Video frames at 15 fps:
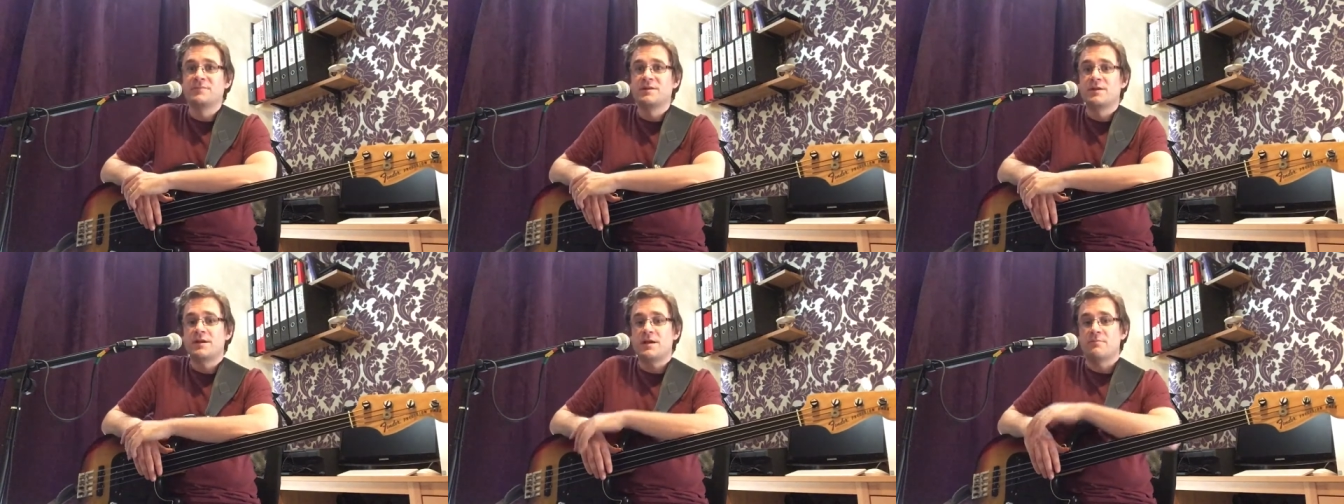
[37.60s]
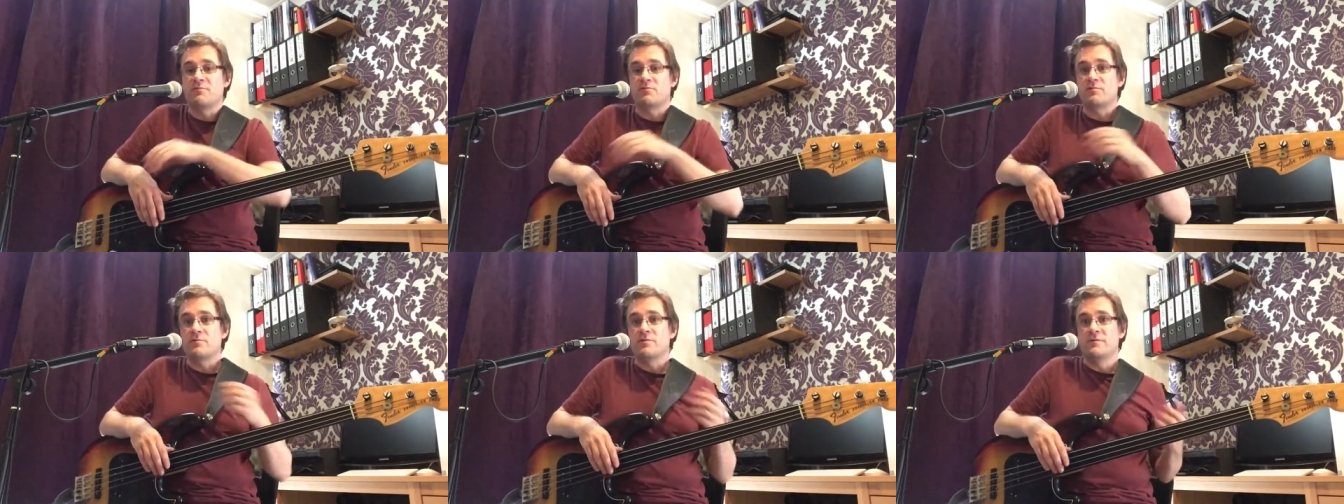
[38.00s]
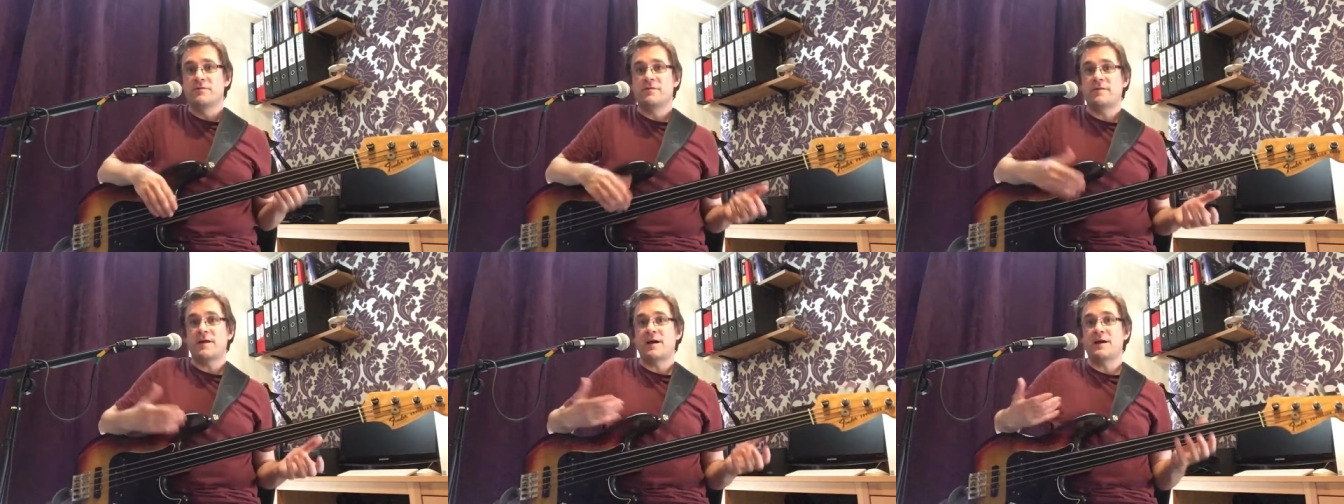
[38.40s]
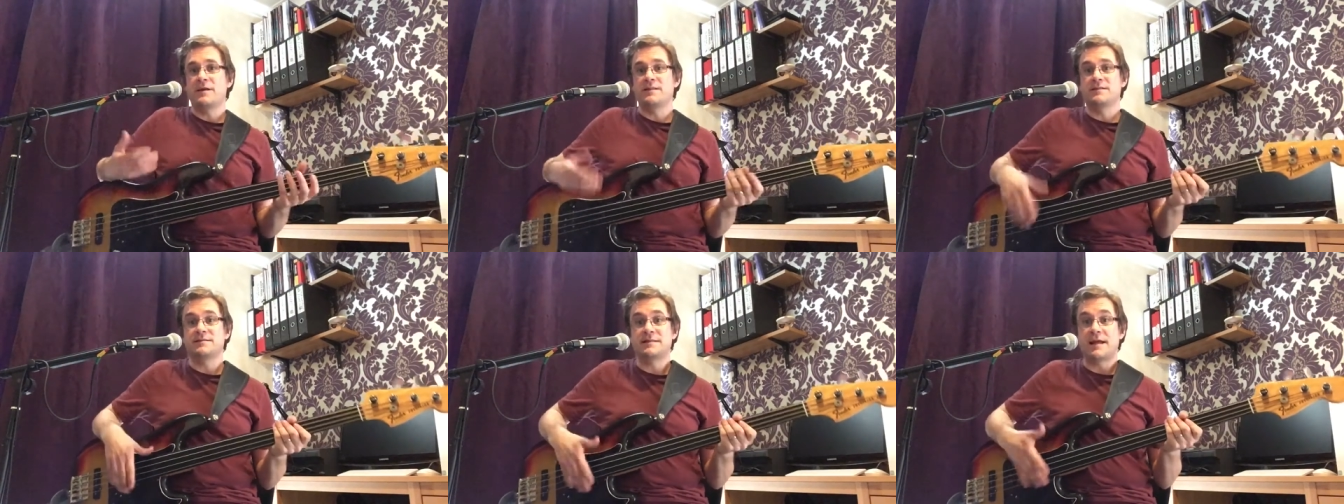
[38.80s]
improve
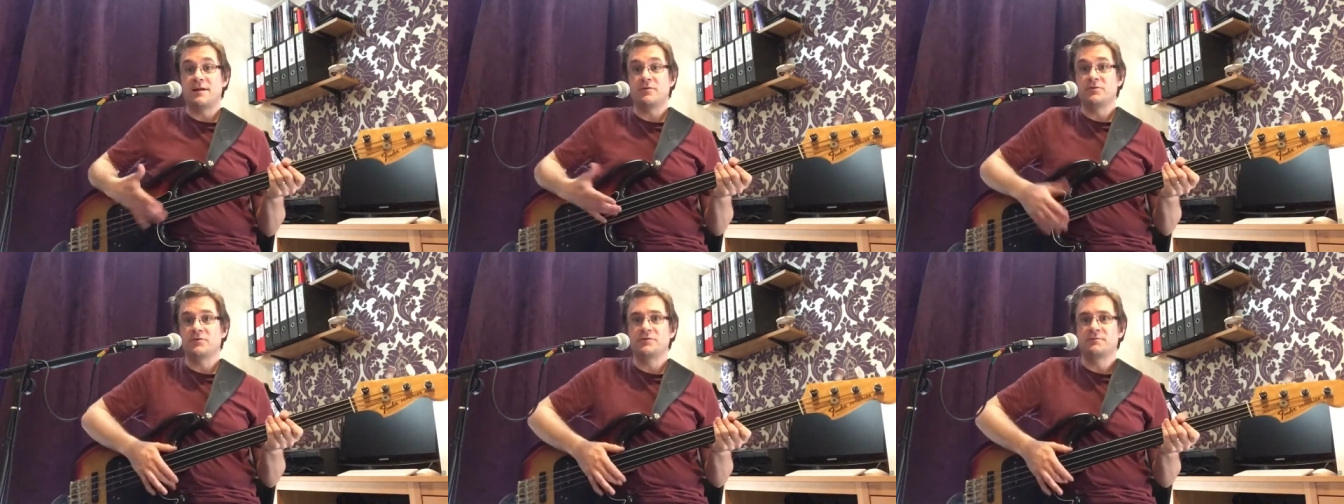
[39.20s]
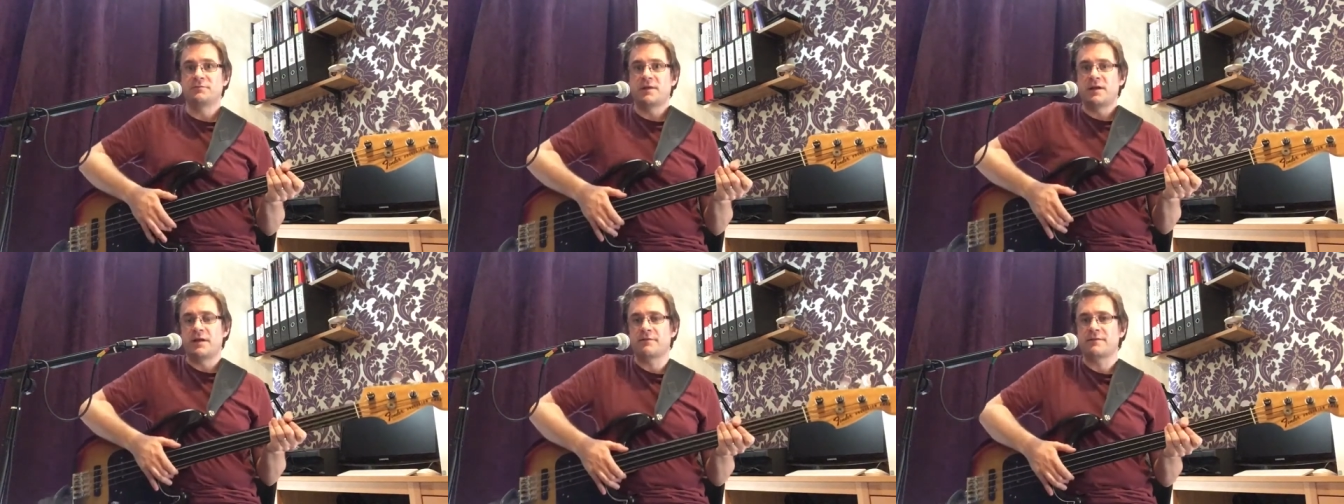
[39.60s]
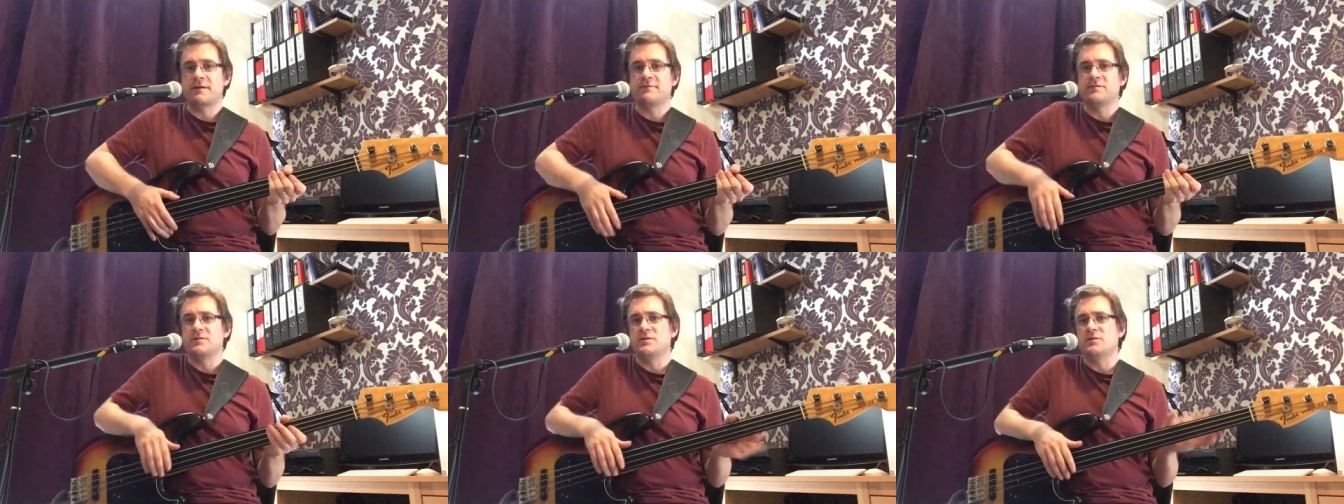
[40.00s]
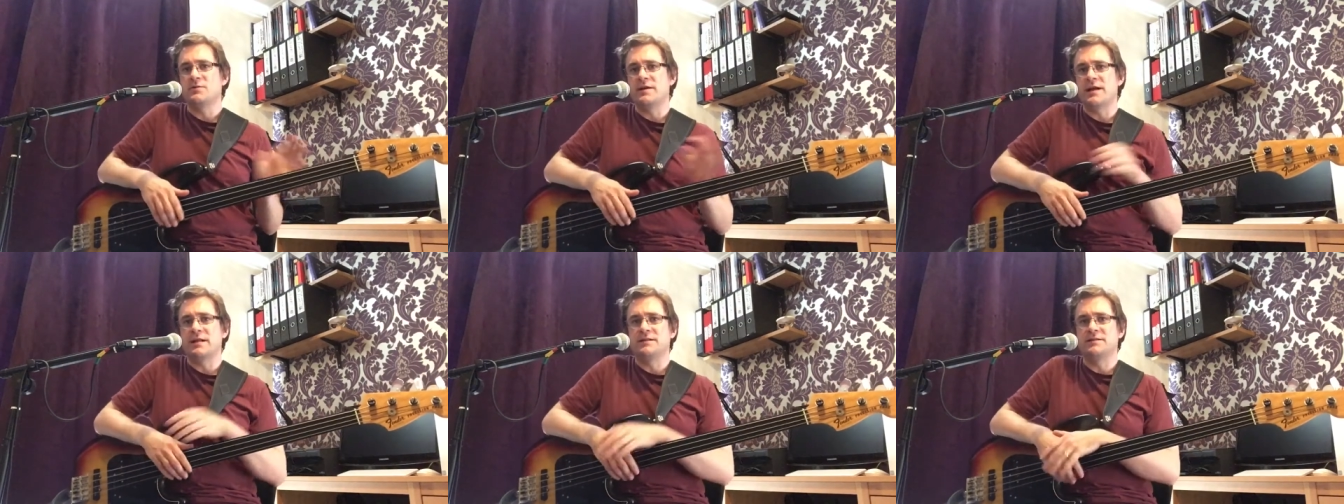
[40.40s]
the sound that I give to you
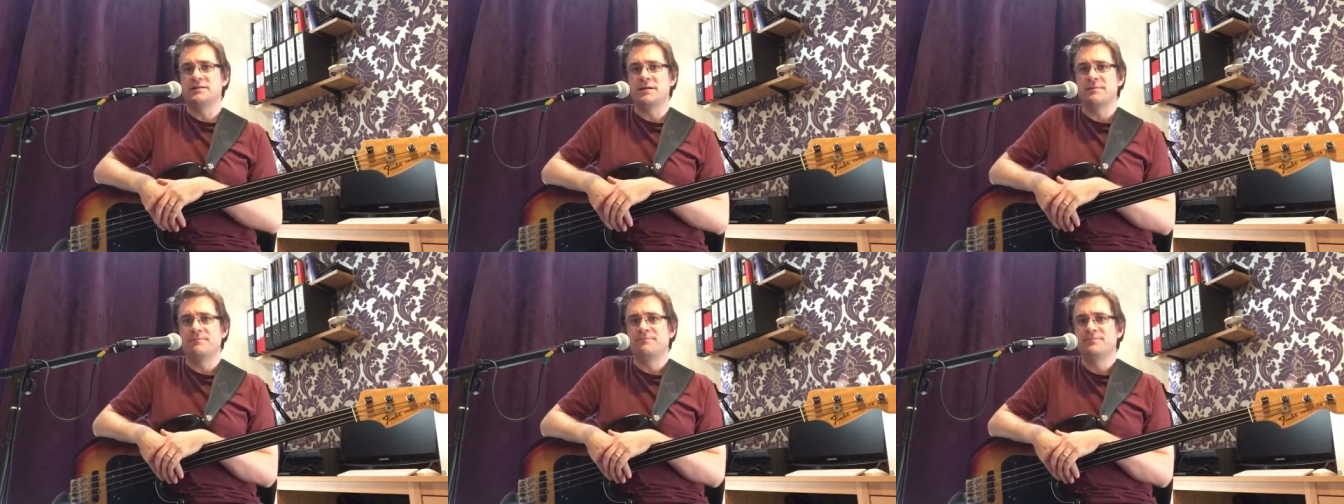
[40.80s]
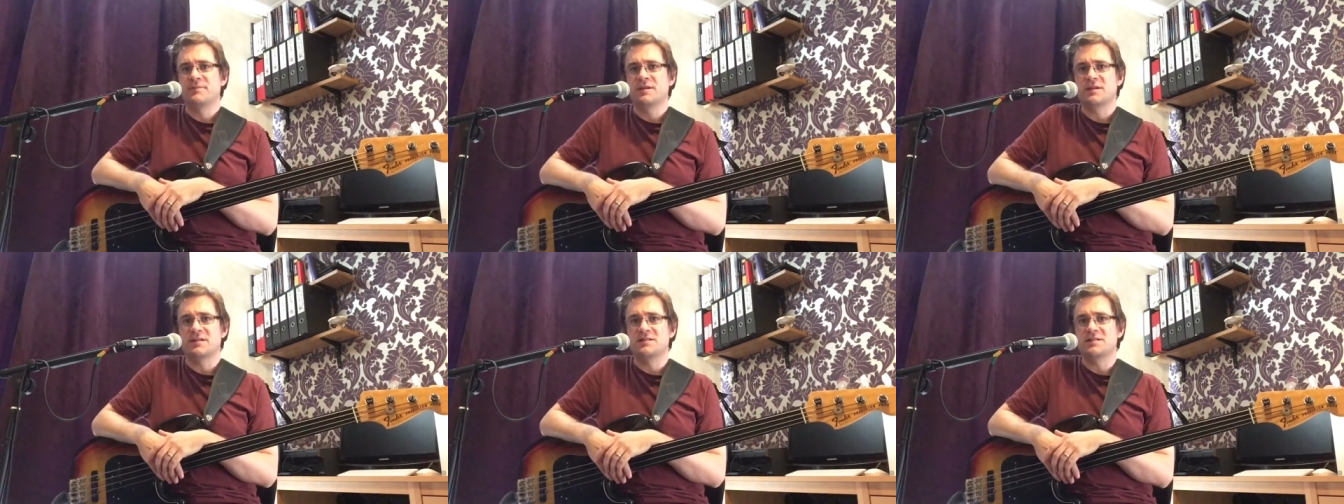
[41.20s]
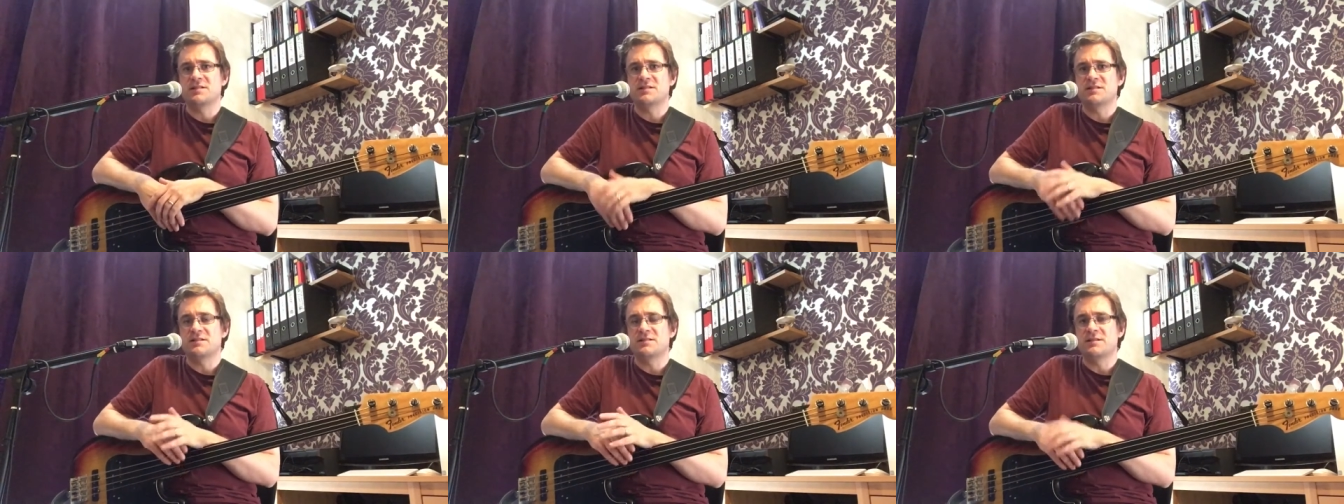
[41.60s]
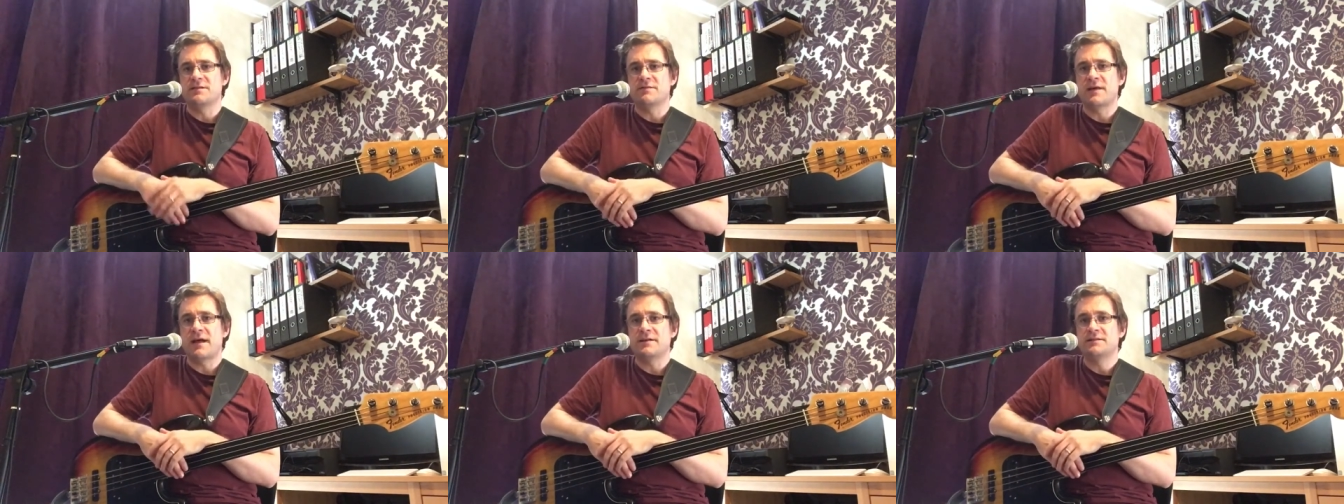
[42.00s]
and the consistency of
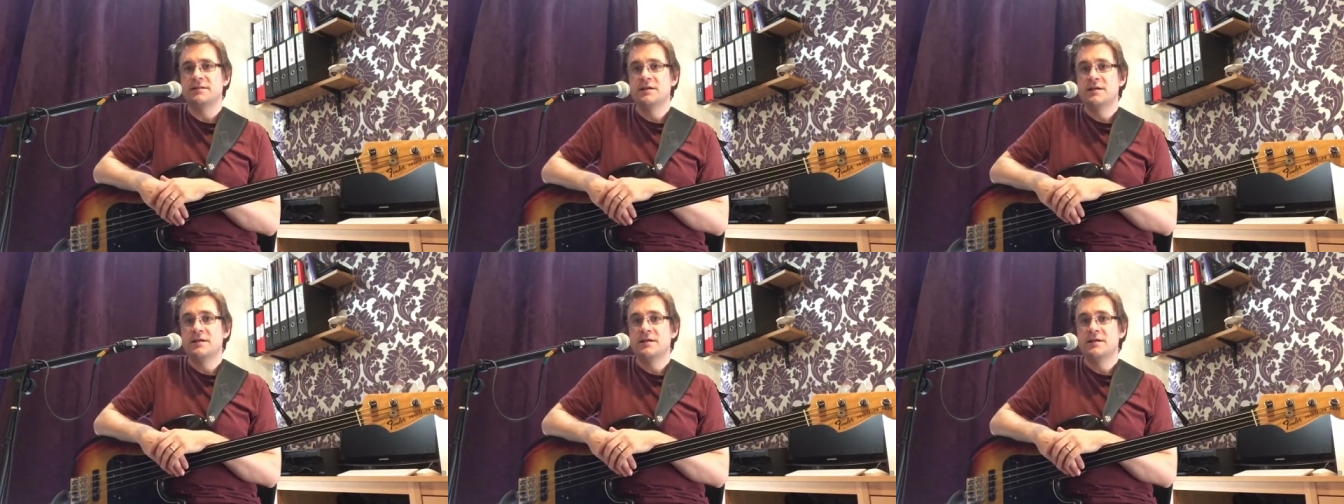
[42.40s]
that.